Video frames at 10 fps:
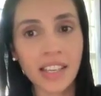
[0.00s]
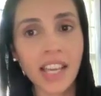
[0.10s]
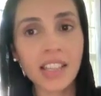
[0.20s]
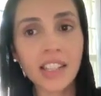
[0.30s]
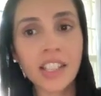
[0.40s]

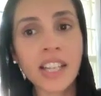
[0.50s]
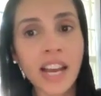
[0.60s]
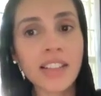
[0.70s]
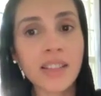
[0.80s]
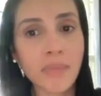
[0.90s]
and learn
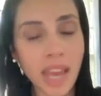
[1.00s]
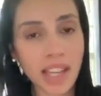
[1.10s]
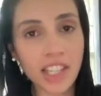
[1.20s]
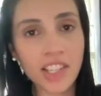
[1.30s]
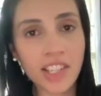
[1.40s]
how to
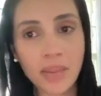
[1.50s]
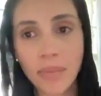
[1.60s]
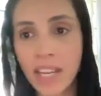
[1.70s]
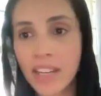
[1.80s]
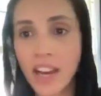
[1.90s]
manage them
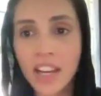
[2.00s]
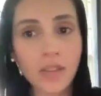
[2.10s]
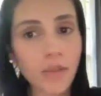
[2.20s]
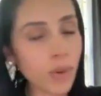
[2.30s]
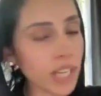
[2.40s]
by not
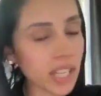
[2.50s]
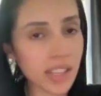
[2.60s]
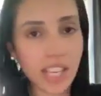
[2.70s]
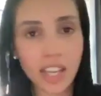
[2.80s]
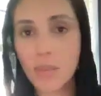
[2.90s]

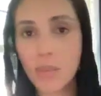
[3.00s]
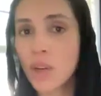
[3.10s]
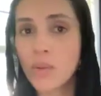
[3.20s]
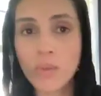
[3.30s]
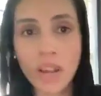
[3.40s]
avoiding them,
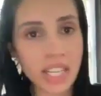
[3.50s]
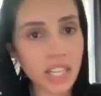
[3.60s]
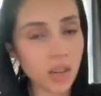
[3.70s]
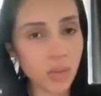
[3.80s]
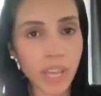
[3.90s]

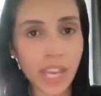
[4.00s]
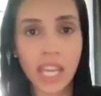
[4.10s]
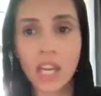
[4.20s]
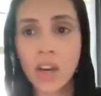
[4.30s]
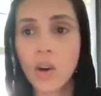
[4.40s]
running
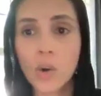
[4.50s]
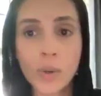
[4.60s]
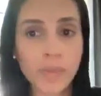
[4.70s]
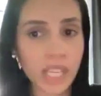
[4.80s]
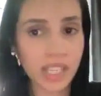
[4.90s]
away,
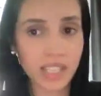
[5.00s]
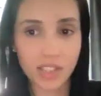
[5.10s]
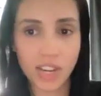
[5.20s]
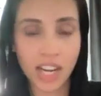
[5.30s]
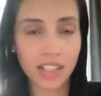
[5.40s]
or being
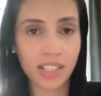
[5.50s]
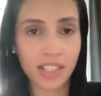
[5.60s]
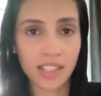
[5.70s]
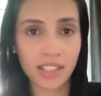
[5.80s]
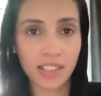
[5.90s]

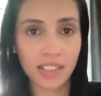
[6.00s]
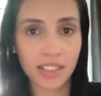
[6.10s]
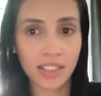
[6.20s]
distracted.